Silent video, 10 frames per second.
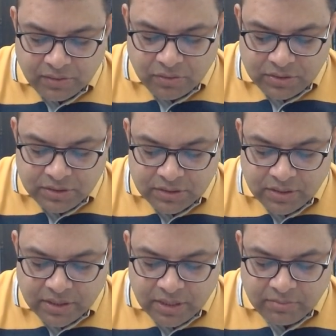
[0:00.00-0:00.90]
Not just
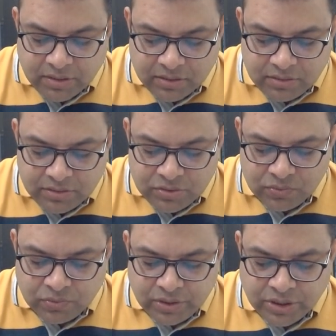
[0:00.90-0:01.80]
the king, but others
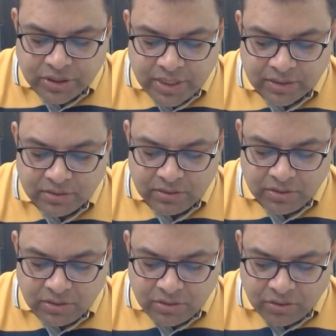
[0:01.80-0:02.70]
too reach death,
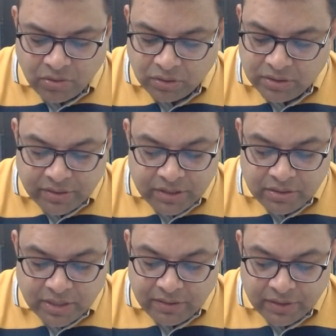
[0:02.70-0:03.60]
not
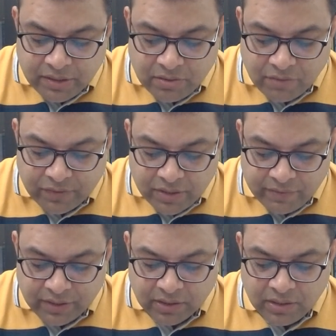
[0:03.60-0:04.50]
get rid of
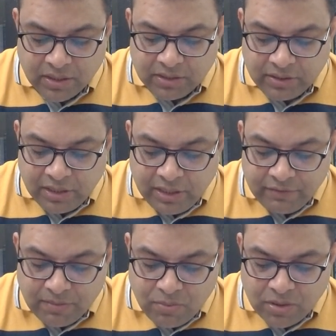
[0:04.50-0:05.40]
craving. They
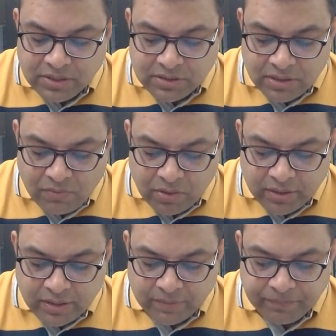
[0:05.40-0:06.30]
leave the body still
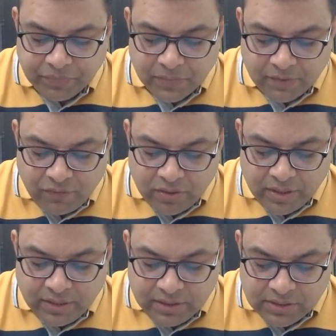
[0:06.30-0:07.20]
wanting, for
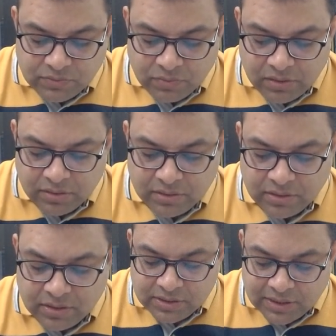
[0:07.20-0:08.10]
in this world
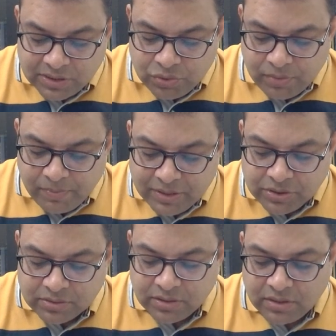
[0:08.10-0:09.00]
sensual
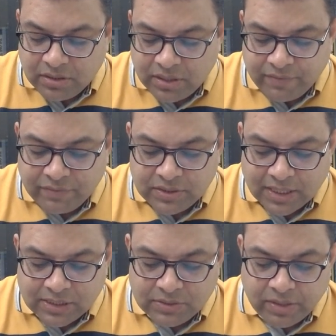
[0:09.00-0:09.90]
pleasures never
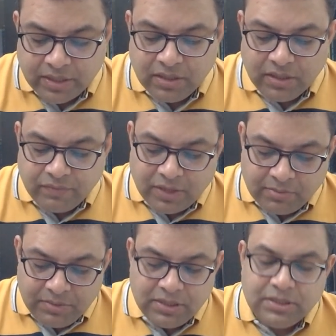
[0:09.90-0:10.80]
satisfy.
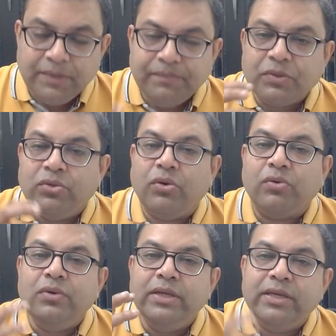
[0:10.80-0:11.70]
That means
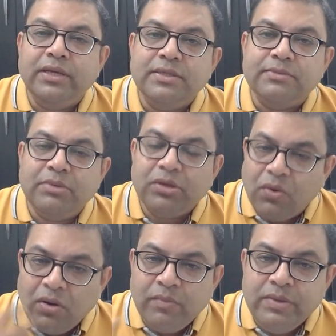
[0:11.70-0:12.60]
not only kings but
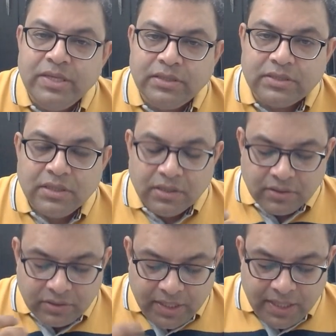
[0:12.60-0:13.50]
all beings
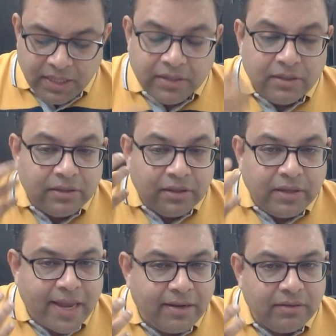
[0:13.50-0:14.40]
they
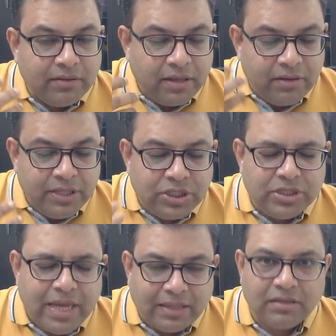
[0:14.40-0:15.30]
get they reach
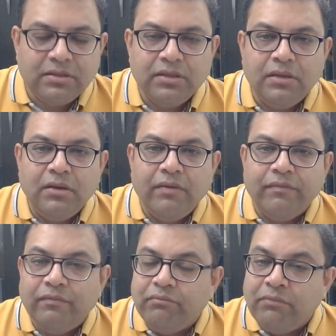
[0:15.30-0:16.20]
death,
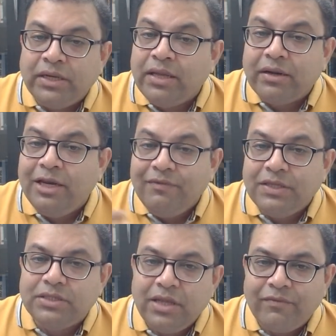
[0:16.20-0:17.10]
but their
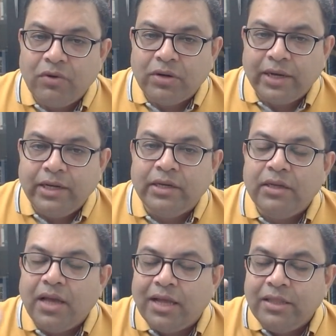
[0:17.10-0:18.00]
cravings they have not ended,
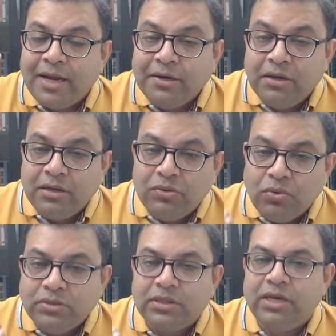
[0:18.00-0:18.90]
and that
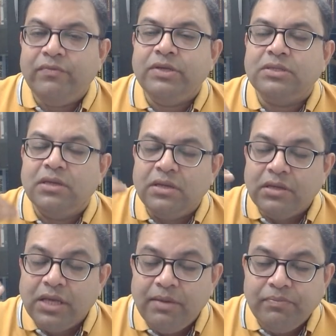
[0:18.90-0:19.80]
those cravings
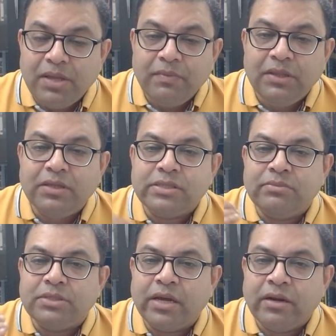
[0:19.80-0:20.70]
keep them in the
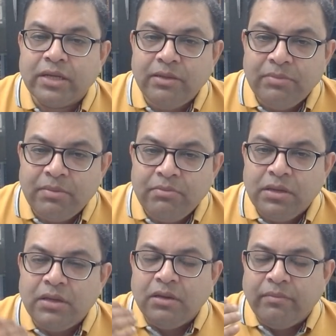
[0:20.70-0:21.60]
samsara, keep
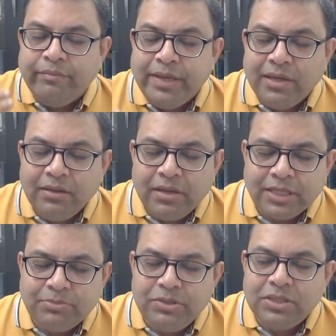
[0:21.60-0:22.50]
them making the
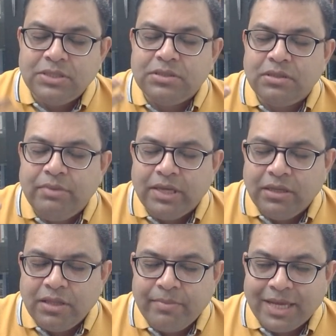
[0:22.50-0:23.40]
experience,
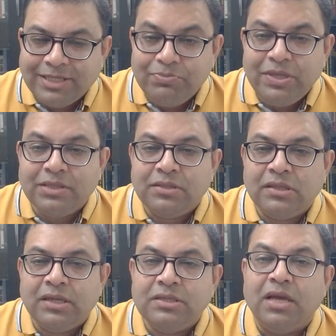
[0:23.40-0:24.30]
making them experience the
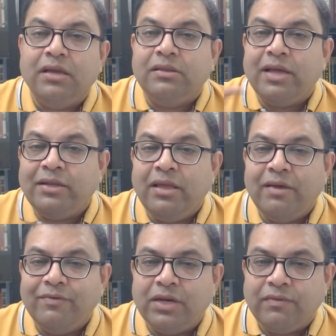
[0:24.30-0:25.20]
things that they
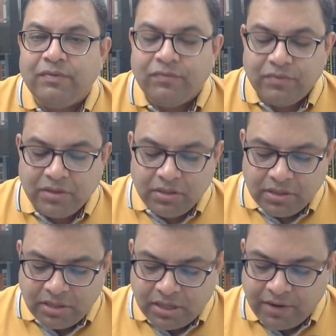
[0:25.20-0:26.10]
have craven,
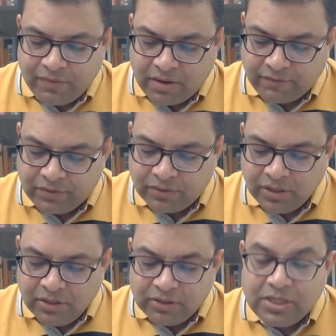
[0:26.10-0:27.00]
craven after.
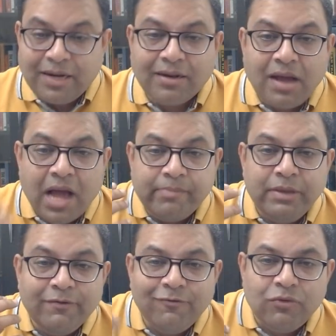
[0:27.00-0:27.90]
That
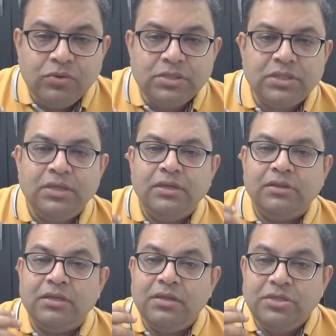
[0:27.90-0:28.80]
karmic force
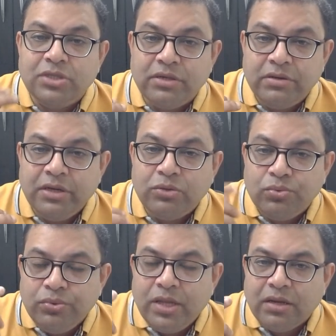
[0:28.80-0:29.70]
that they generate
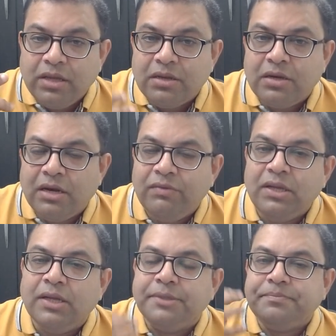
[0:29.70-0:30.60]
through their craving